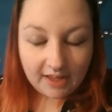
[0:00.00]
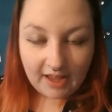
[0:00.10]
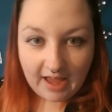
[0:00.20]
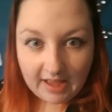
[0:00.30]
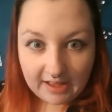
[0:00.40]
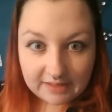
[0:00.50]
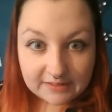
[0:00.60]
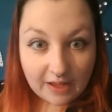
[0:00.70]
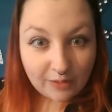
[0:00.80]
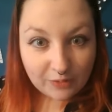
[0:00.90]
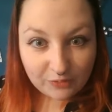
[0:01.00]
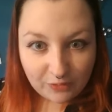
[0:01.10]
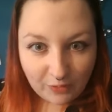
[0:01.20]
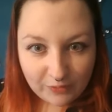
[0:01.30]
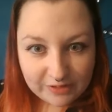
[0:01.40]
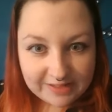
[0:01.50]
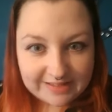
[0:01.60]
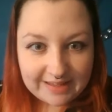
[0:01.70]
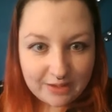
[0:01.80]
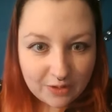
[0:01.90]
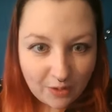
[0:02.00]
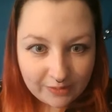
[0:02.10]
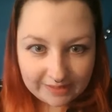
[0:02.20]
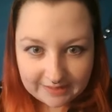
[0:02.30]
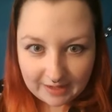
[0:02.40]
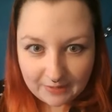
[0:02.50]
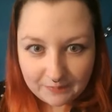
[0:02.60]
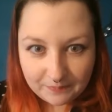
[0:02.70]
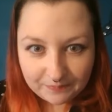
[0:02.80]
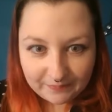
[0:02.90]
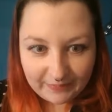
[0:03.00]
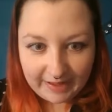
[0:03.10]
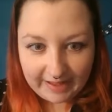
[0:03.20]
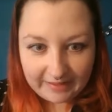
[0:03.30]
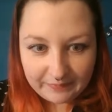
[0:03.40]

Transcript: and I'll look forward to seeing you all later. Bye.